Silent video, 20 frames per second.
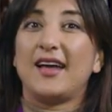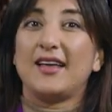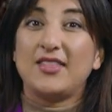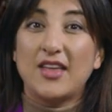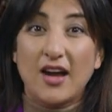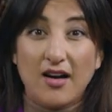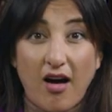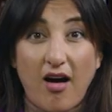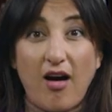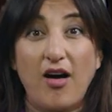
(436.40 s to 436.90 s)

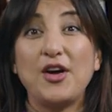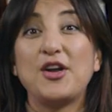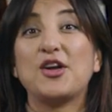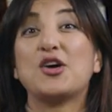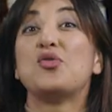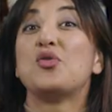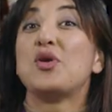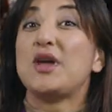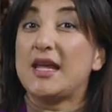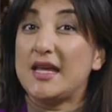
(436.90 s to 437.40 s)
There are,
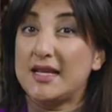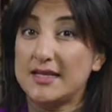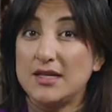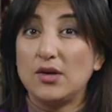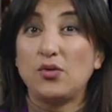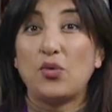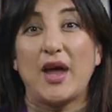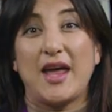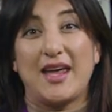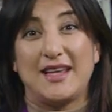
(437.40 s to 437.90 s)
though,
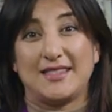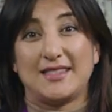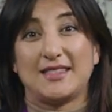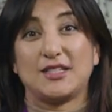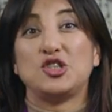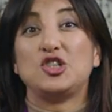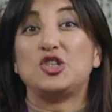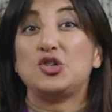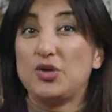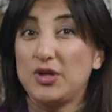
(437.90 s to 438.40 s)
easy
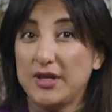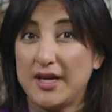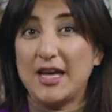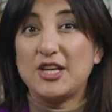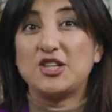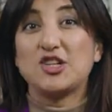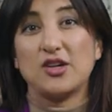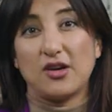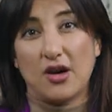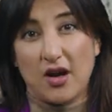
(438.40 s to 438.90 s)
ways to
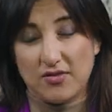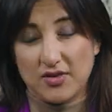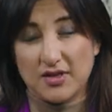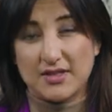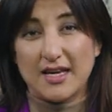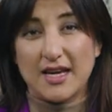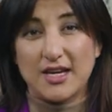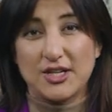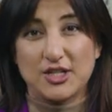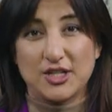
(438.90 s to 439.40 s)
engage in a
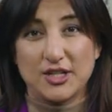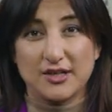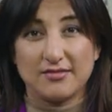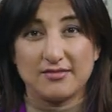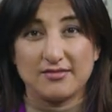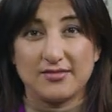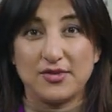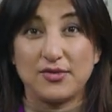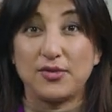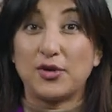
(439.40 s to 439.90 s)

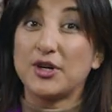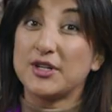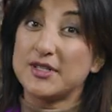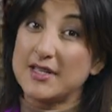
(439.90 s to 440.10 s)
conversation. For